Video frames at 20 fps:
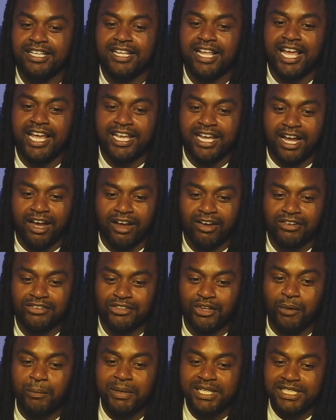hey, y'all,
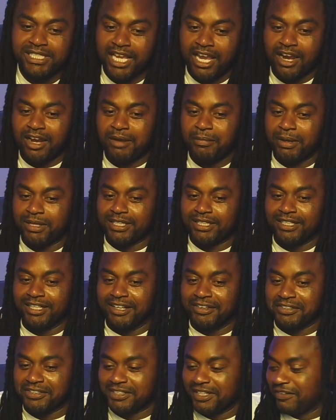don't be scared about the
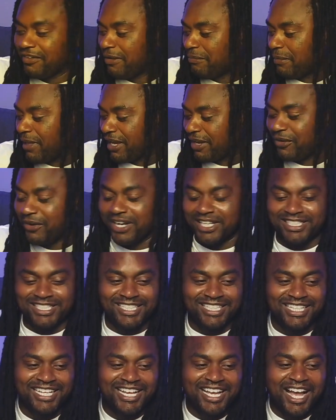love stuff. I'm not
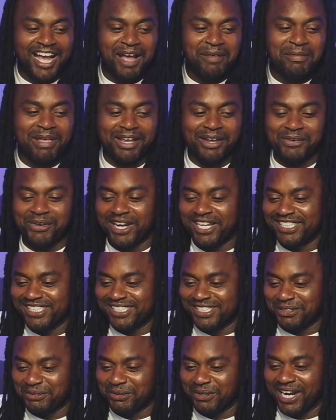crazy. I'm not crazy
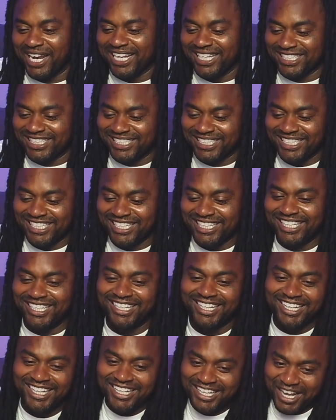deranged.
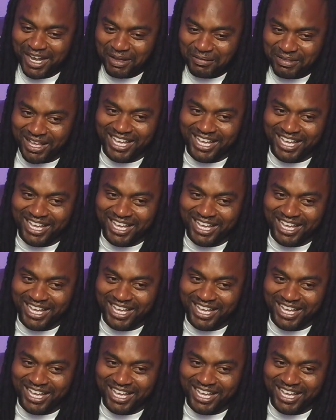I'm